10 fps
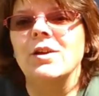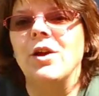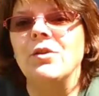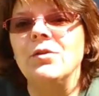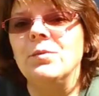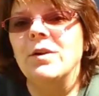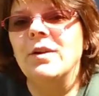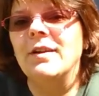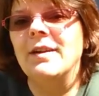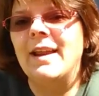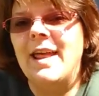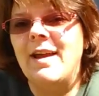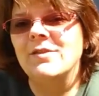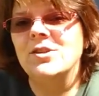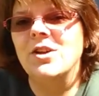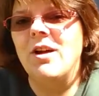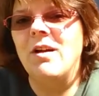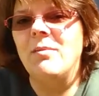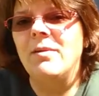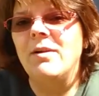go to work and have a job,